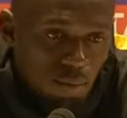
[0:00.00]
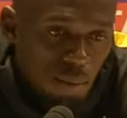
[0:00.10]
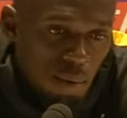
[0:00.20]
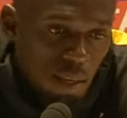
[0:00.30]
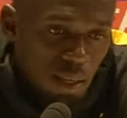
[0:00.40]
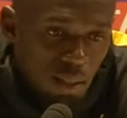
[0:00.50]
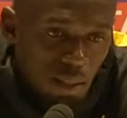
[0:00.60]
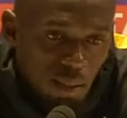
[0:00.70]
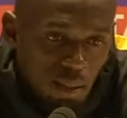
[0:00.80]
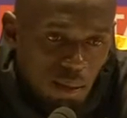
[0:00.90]
For me,
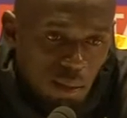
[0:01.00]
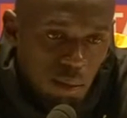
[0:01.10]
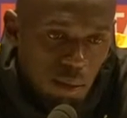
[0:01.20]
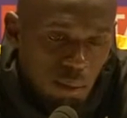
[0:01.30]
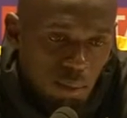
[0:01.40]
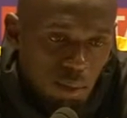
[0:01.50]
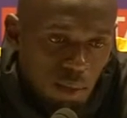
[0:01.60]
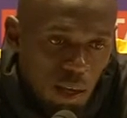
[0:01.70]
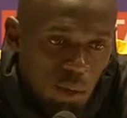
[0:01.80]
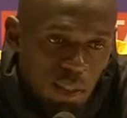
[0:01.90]

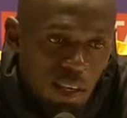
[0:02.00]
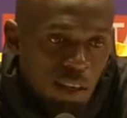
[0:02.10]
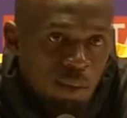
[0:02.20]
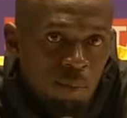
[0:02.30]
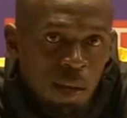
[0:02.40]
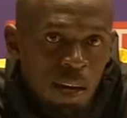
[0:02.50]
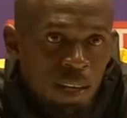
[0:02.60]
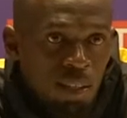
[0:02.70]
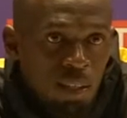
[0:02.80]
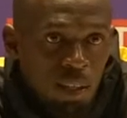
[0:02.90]
I was saying
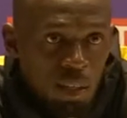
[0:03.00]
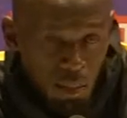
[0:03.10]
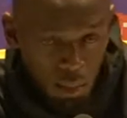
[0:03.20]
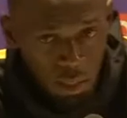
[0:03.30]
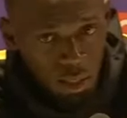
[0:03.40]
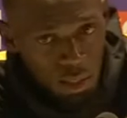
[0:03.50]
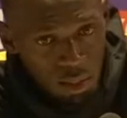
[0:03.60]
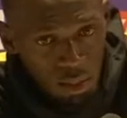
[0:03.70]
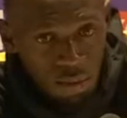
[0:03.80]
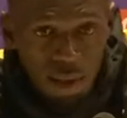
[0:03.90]
goodbye to
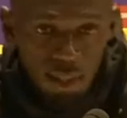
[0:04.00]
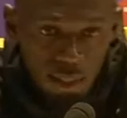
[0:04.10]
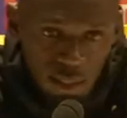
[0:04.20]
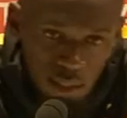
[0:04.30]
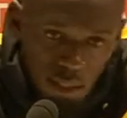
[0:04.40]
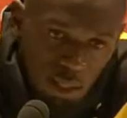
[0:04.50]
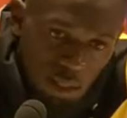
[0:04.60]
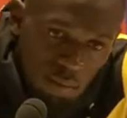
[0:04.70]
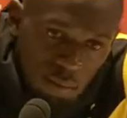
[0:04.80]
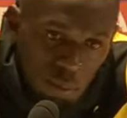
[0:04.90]
the fans,
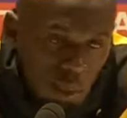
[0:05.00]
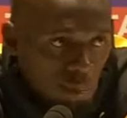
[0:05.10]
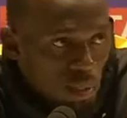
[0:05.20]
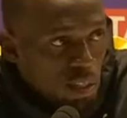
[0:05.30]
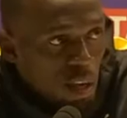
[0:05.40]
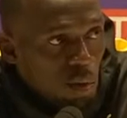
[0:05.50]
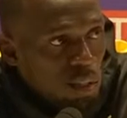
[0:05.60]
and for me, I'm just